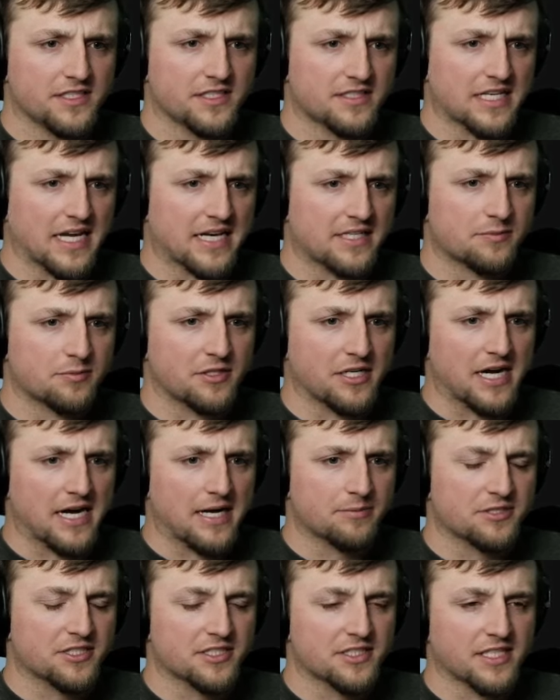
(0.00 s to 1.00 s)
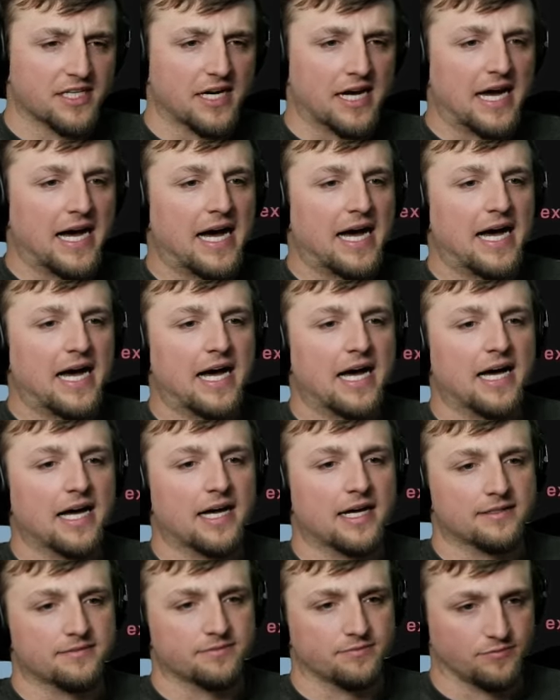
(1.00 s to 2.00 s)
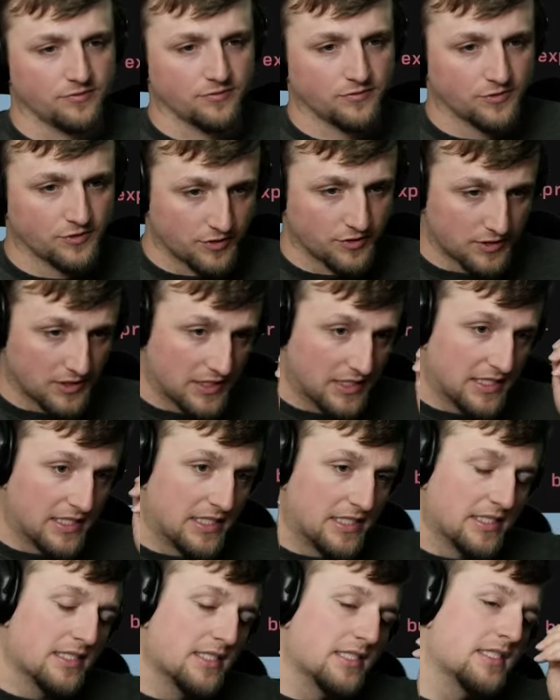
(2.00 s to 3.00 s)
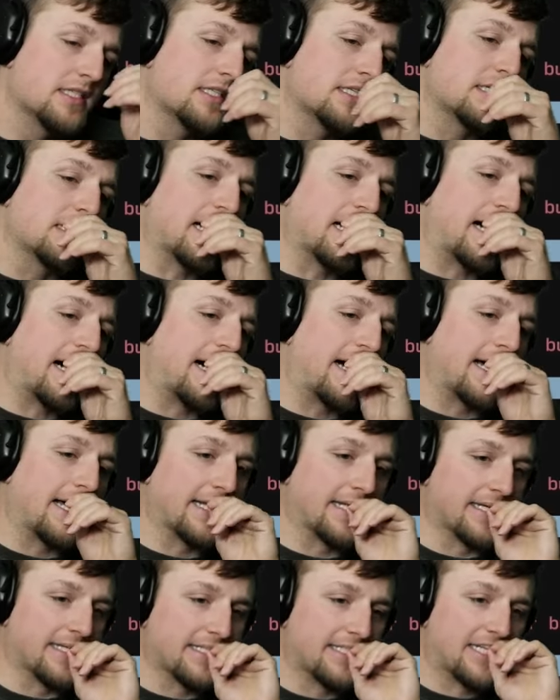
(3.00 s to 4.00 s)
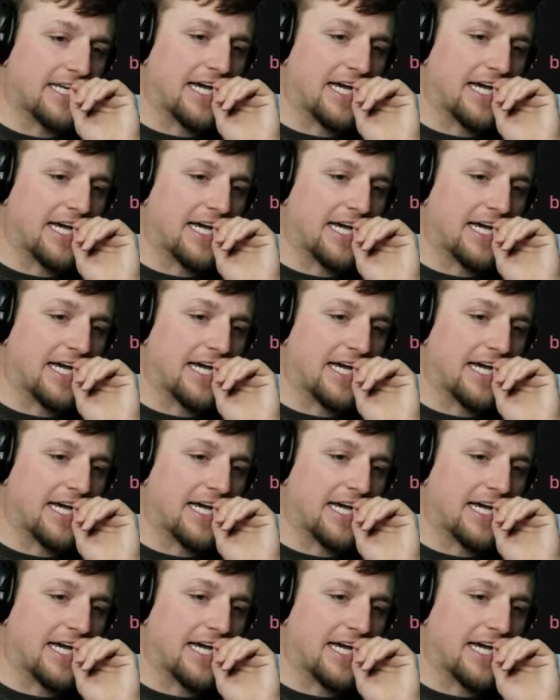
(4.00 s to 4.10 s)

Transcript: expr option. Ah, got it.